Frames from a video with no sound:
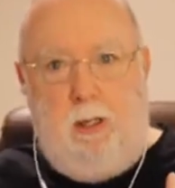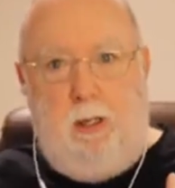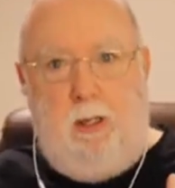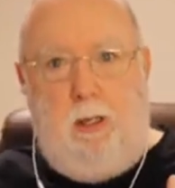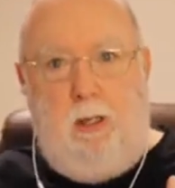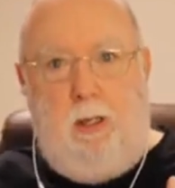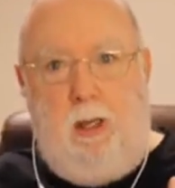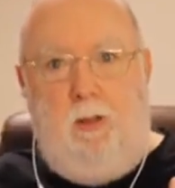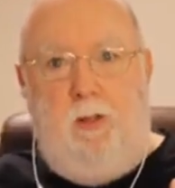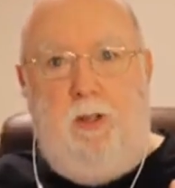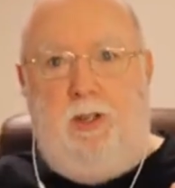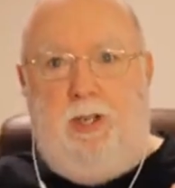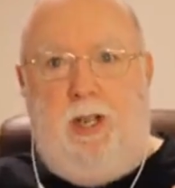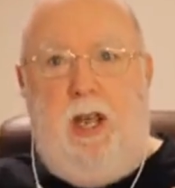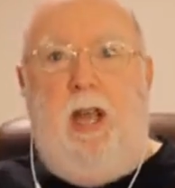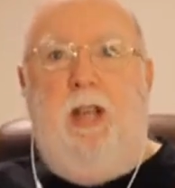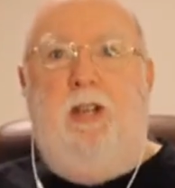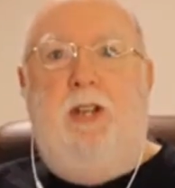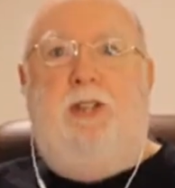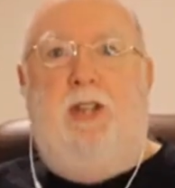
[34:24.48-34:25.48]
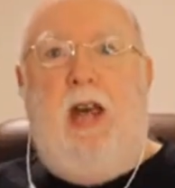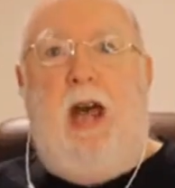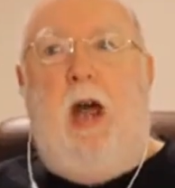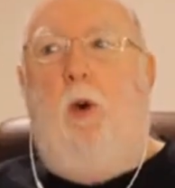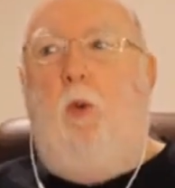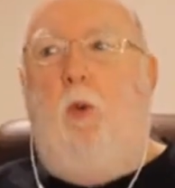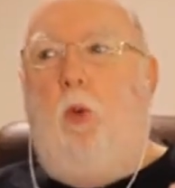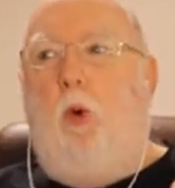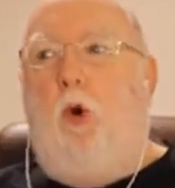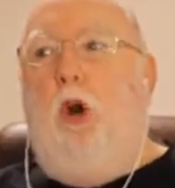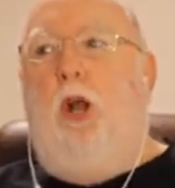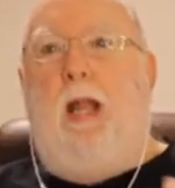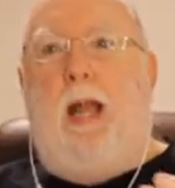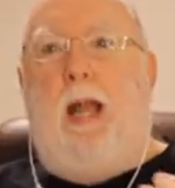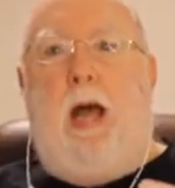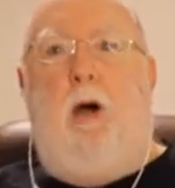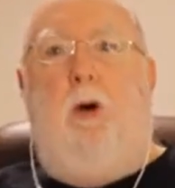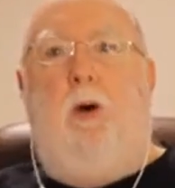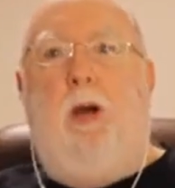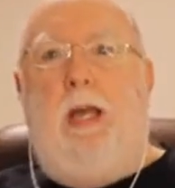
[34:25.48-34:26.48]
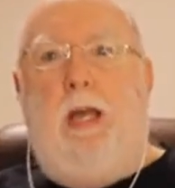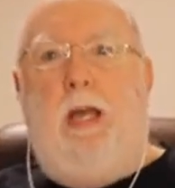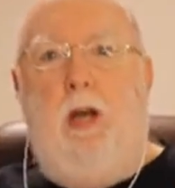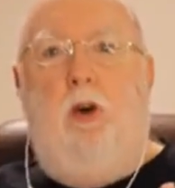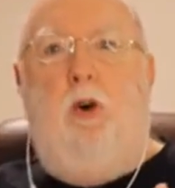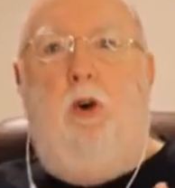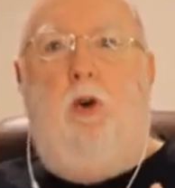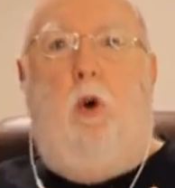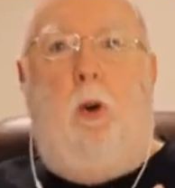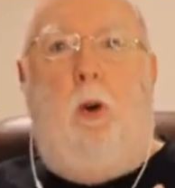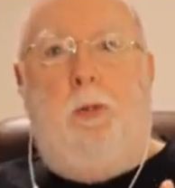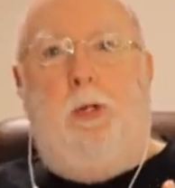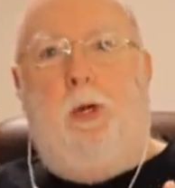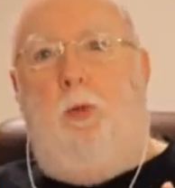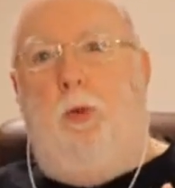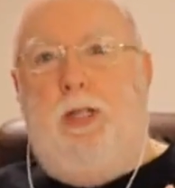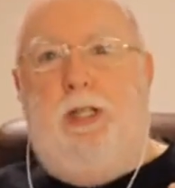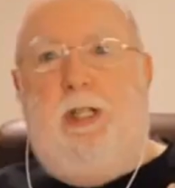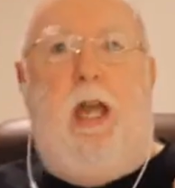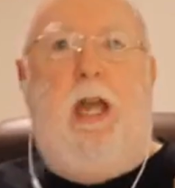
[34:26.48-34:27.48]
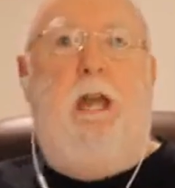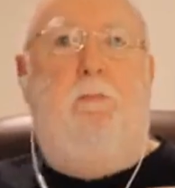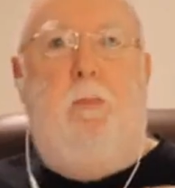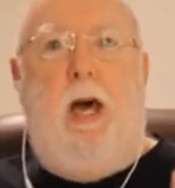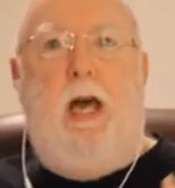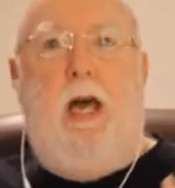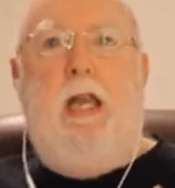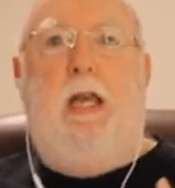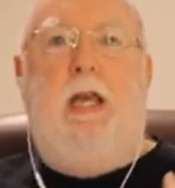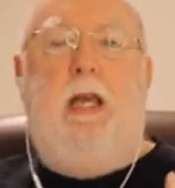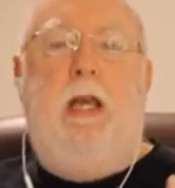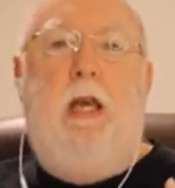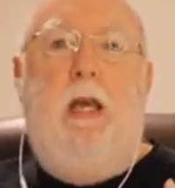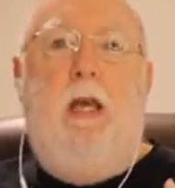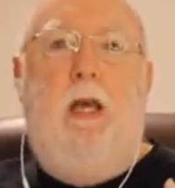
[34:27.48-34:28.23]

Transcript: in the sense that we're allowing Hilcorp to retain money